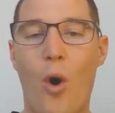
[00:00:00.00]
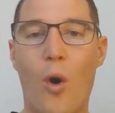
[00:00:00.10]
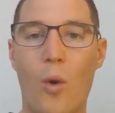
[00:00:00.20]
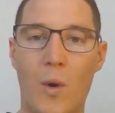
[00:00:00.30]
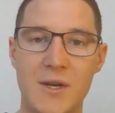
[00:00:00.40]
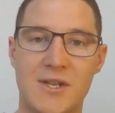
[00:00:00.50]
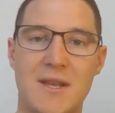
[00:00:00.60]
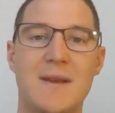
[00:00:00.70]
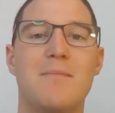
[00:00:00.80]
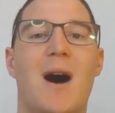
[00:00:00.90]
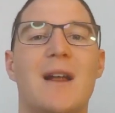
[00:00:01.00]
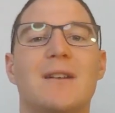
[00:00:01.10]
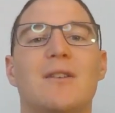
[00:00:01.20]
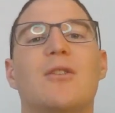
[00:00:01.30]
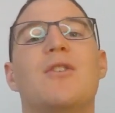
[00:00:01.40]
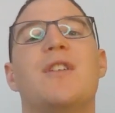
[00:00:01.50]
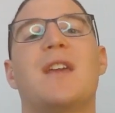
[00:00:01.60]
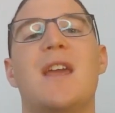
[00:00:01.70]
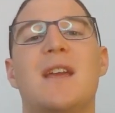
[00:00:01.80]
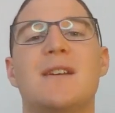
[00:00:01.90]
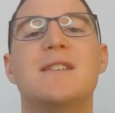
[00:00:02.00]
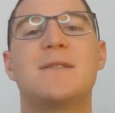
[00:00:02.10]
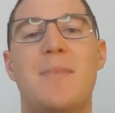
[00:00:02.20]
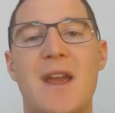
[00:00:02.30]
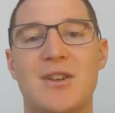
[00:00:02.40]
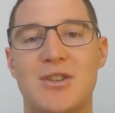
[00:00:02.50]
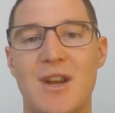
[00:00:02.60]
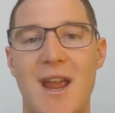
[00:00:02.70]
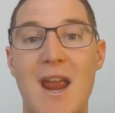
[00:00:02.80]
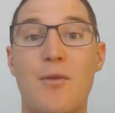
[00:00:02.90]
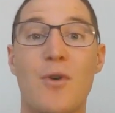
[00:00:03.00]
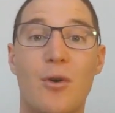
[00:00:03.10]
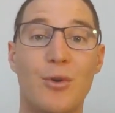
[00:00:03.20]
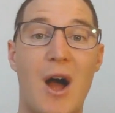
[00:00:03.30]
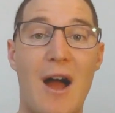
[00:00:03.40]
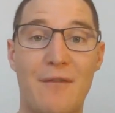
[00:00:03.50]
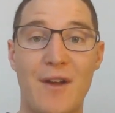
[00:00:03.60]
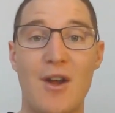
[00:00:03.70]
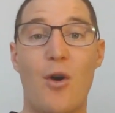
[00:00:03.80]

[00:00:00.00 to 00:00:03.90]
or watch the Martin Luther King speech in real life,